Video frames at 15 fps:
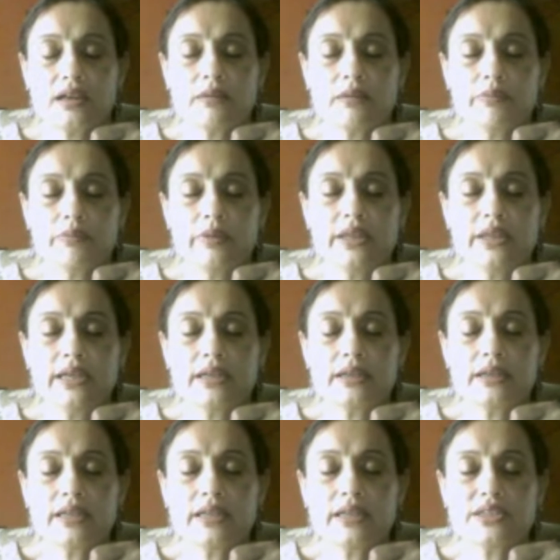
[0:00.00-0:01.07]
Complete
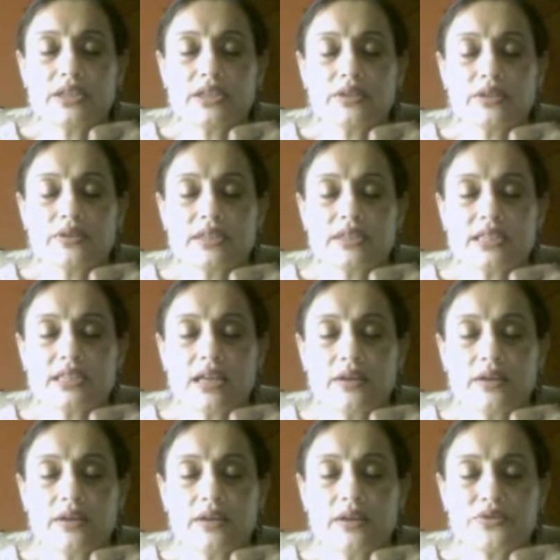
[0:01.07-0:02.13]
attention to the
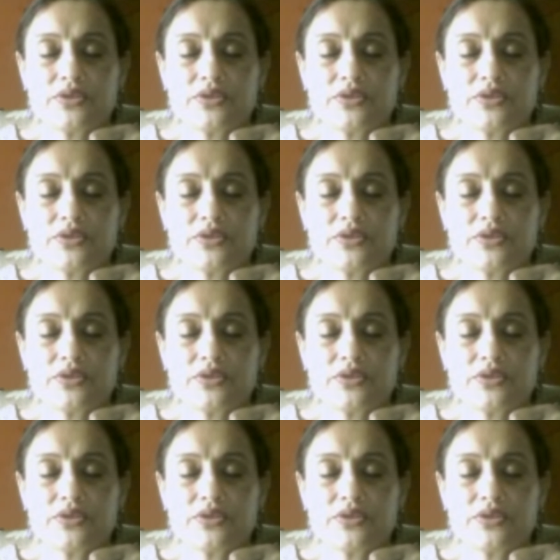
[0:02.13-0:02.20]
sounds.